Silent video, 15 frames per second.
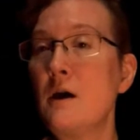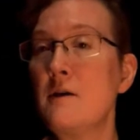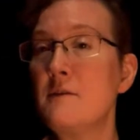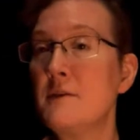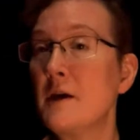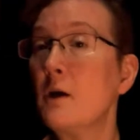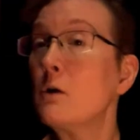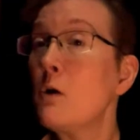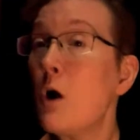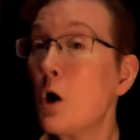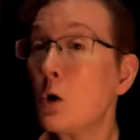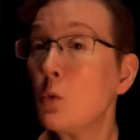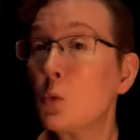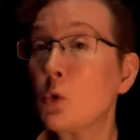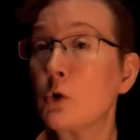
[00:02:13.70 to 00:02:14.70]
They are
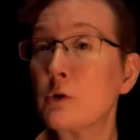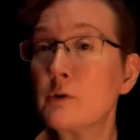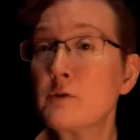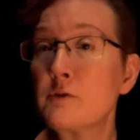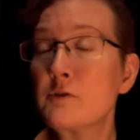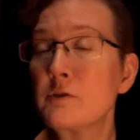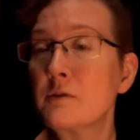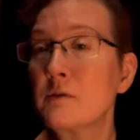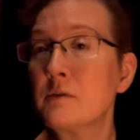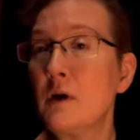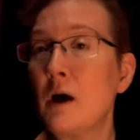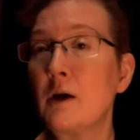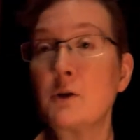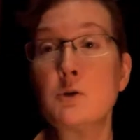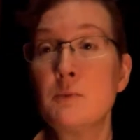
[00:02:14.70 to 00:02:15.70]
our words.
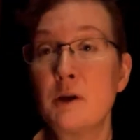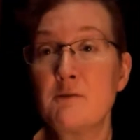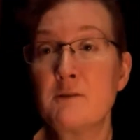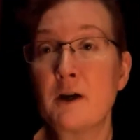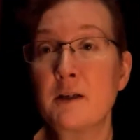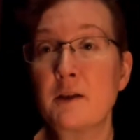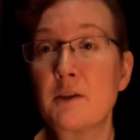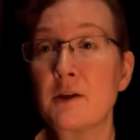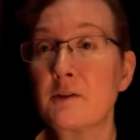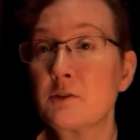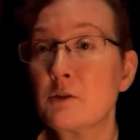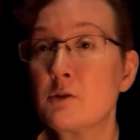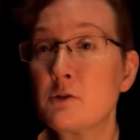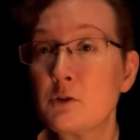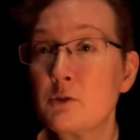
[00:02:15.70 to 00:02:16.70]
You may find things that
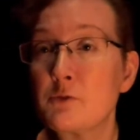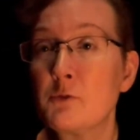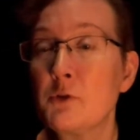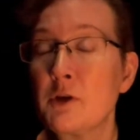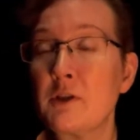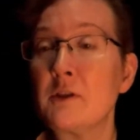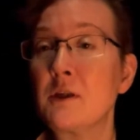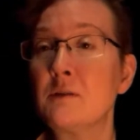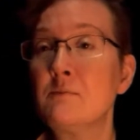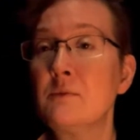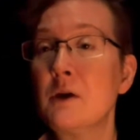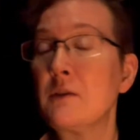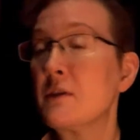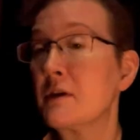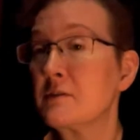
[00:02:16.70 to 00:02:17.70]
are useful in them
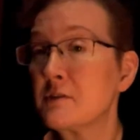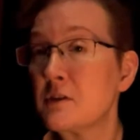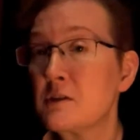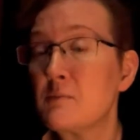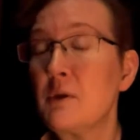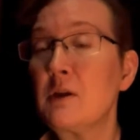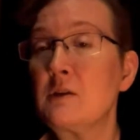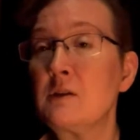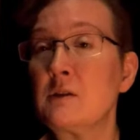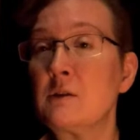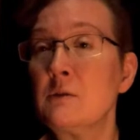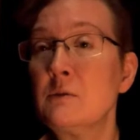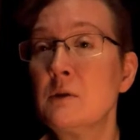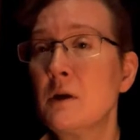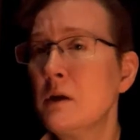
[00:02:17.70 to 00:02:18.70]
and things that speak to you.
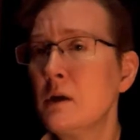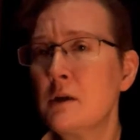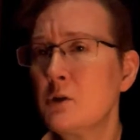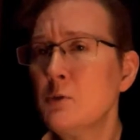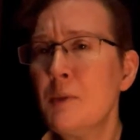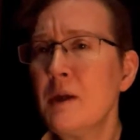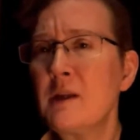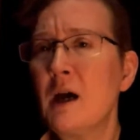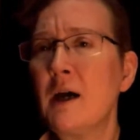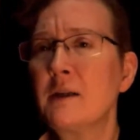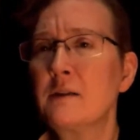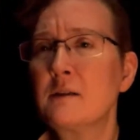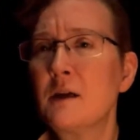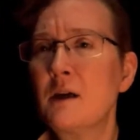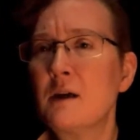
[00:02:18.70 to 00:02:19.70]
You may not,
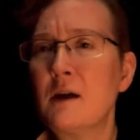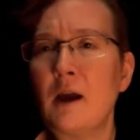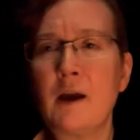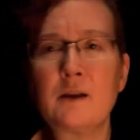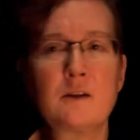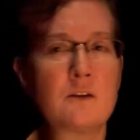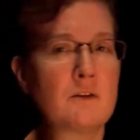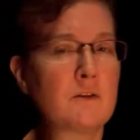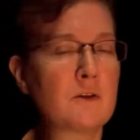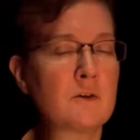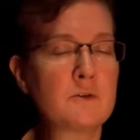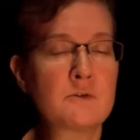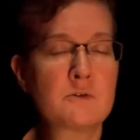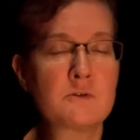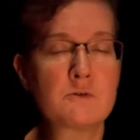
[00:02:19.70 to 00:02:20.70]
and
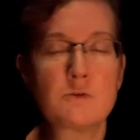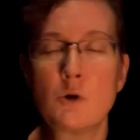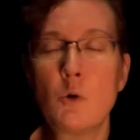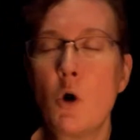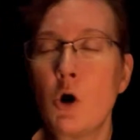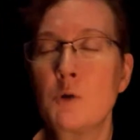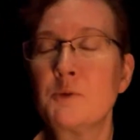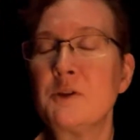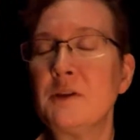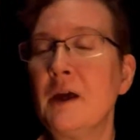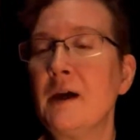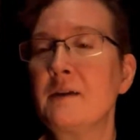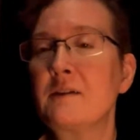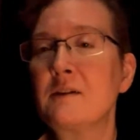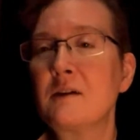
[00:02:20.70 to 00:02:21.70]
there's no harm in
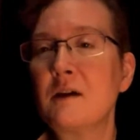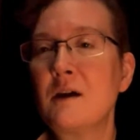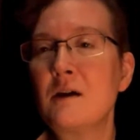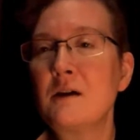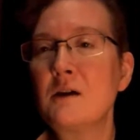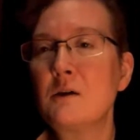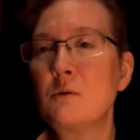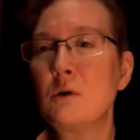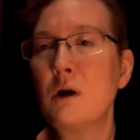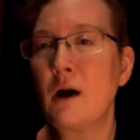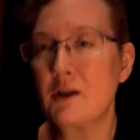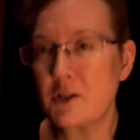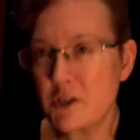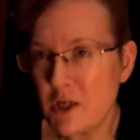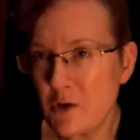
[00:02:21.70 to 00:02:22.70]
that. I
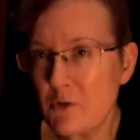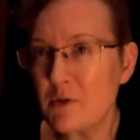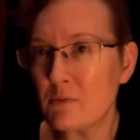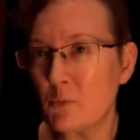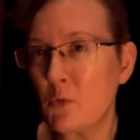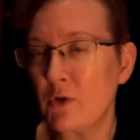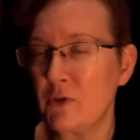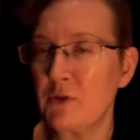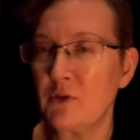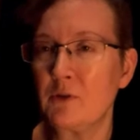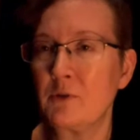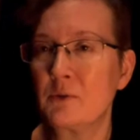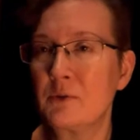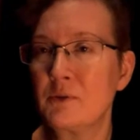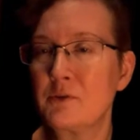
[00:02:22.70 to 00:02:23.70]
share them with
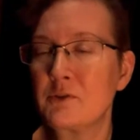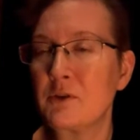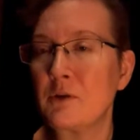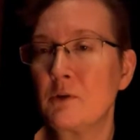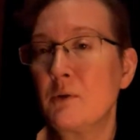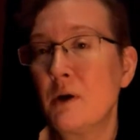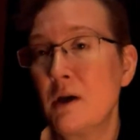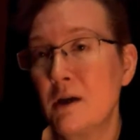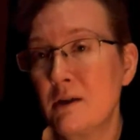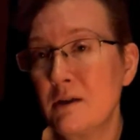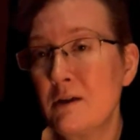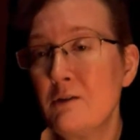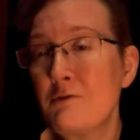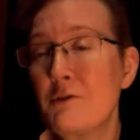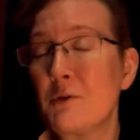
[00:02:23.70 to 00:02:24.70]
you, so
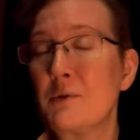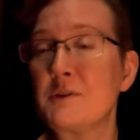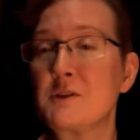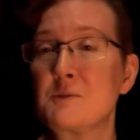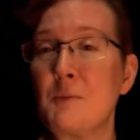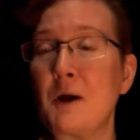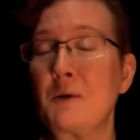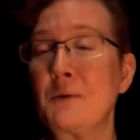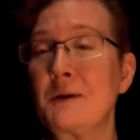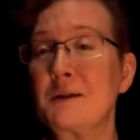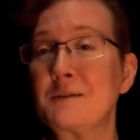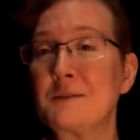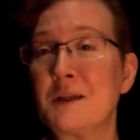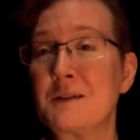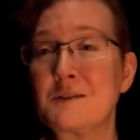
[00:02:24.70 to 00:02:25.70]
if they're inspiring,
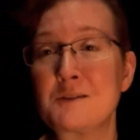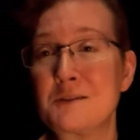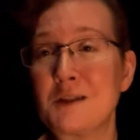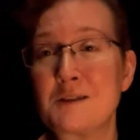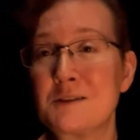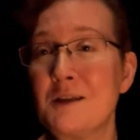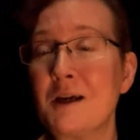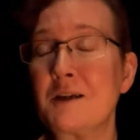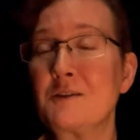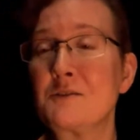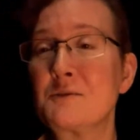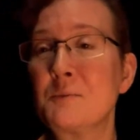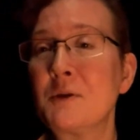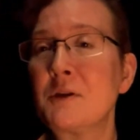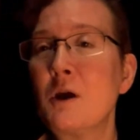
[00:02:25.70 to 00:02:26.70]
that's
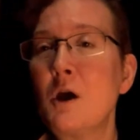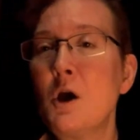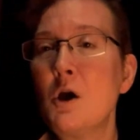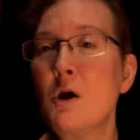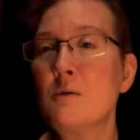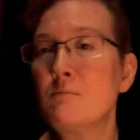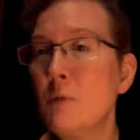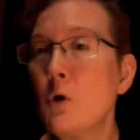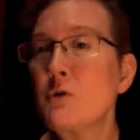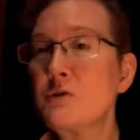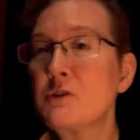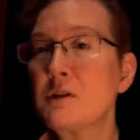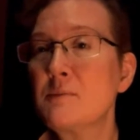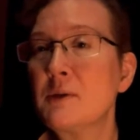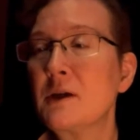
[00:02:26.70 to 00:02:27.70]
nice. But
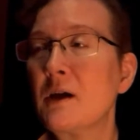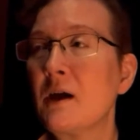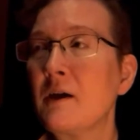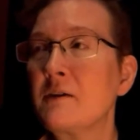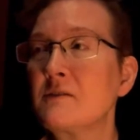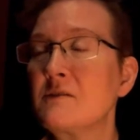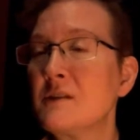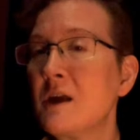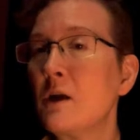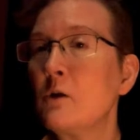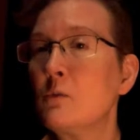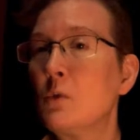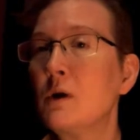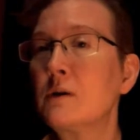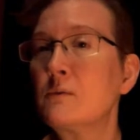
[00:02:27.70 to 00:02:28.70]
mostly because they're
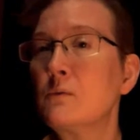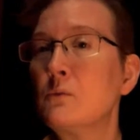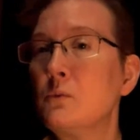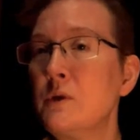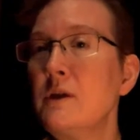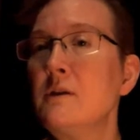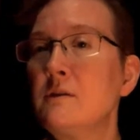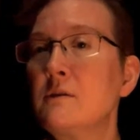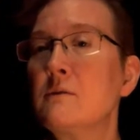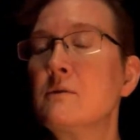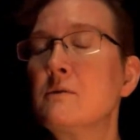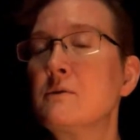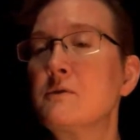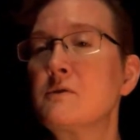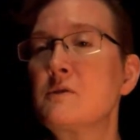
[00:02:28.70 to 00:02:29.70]
what we
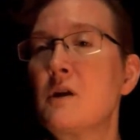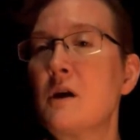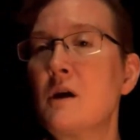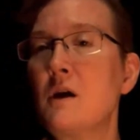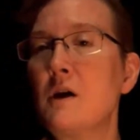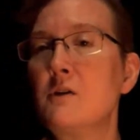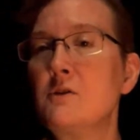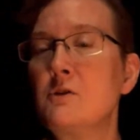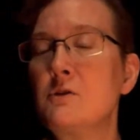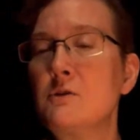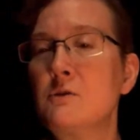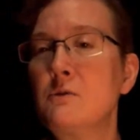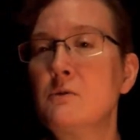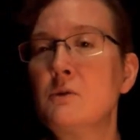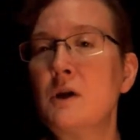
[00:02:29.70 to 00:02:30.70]
use
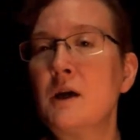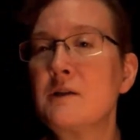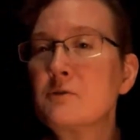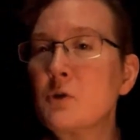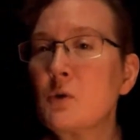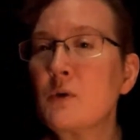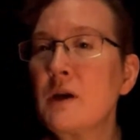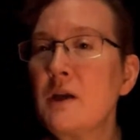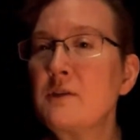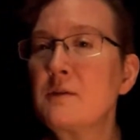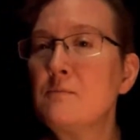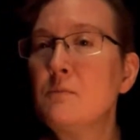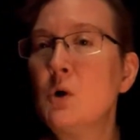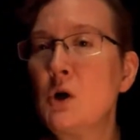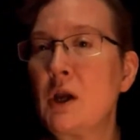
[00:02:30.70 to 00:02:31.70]
to kind of create the
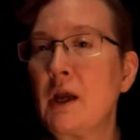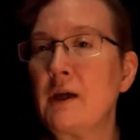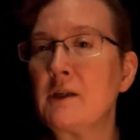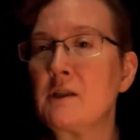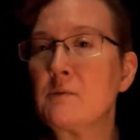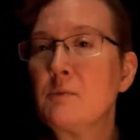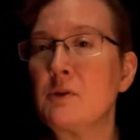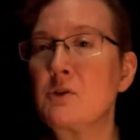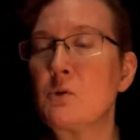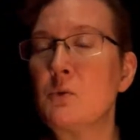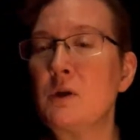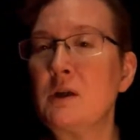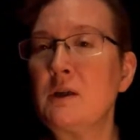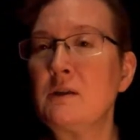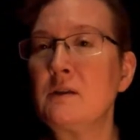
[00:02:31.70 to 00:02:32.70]
bookend
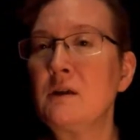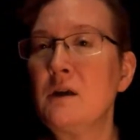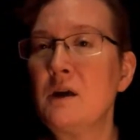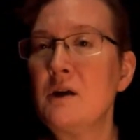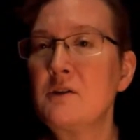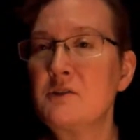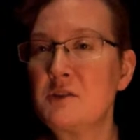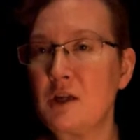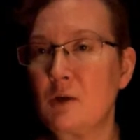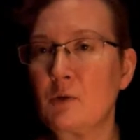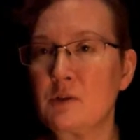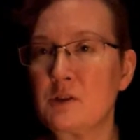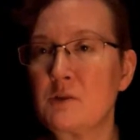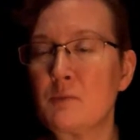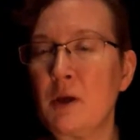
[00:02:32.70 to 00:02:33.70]
between
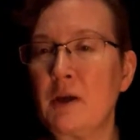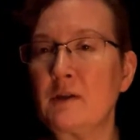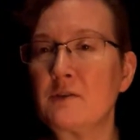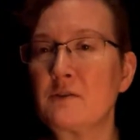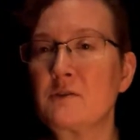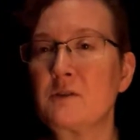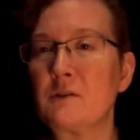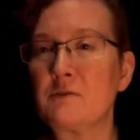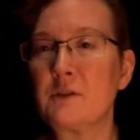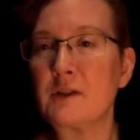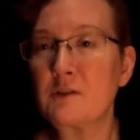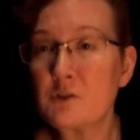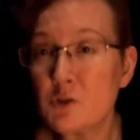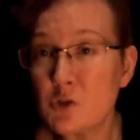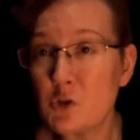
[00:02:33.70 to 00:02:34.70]
sacred space of like
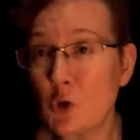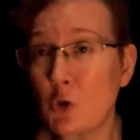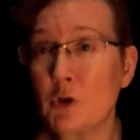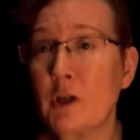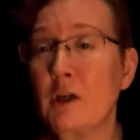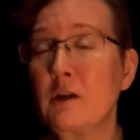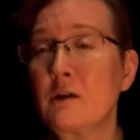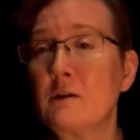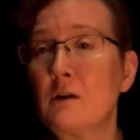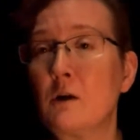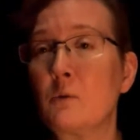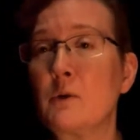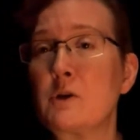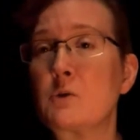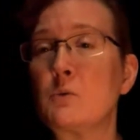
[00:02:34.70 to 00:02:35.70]
starting a
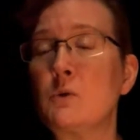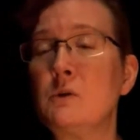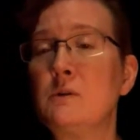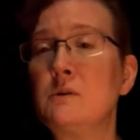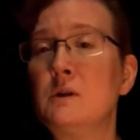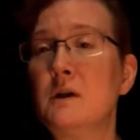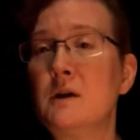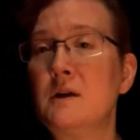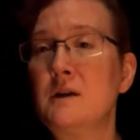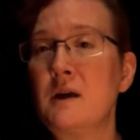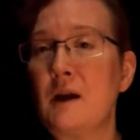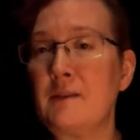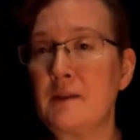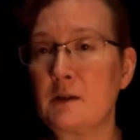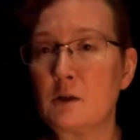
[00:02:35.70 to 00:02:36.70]
ritual
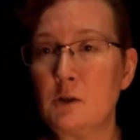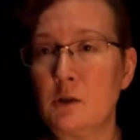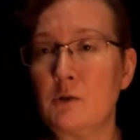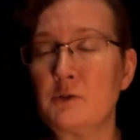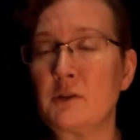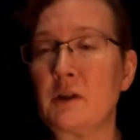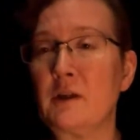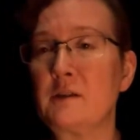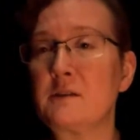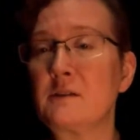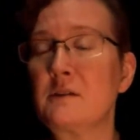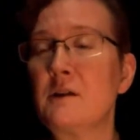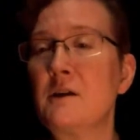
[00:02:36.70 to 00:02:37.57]
and then closing it.